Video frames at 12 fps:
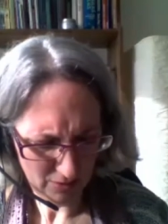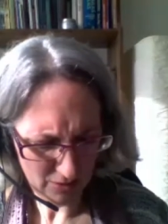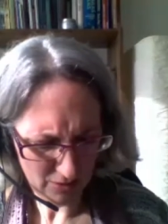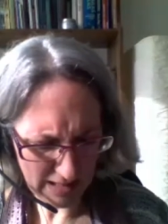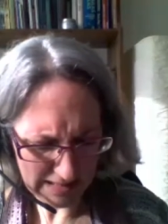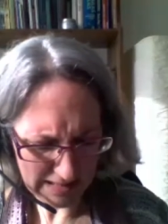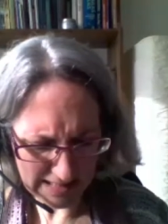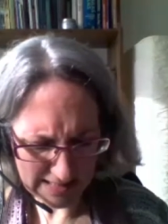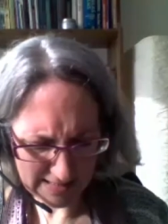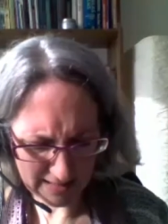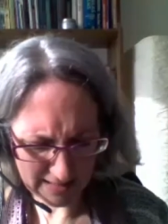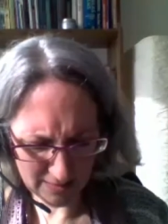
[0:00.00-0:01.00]
gently
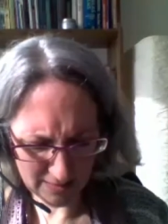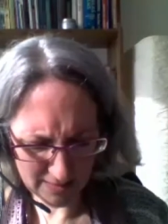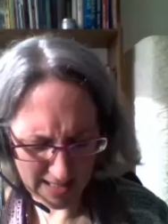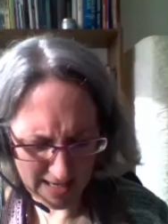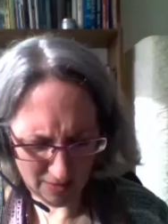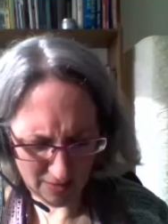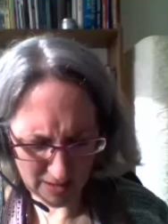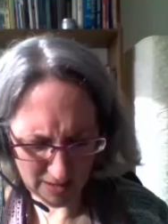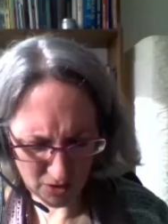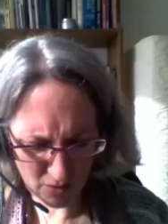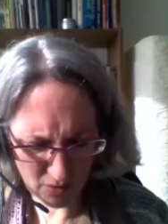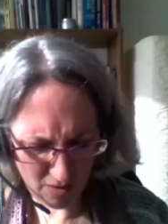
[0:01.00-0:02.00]
settles down
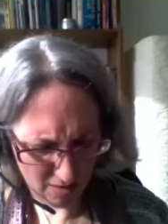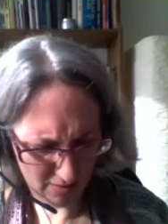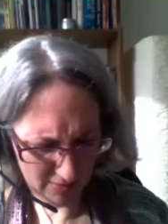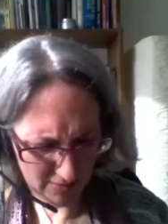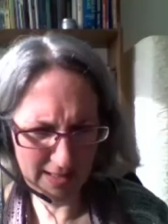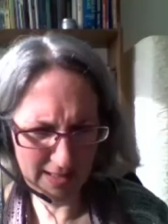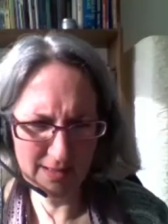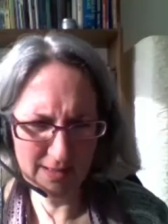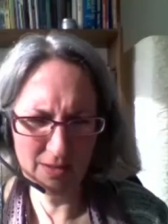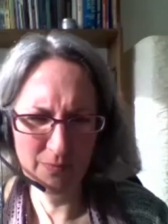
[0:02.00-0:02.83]
into your heart center.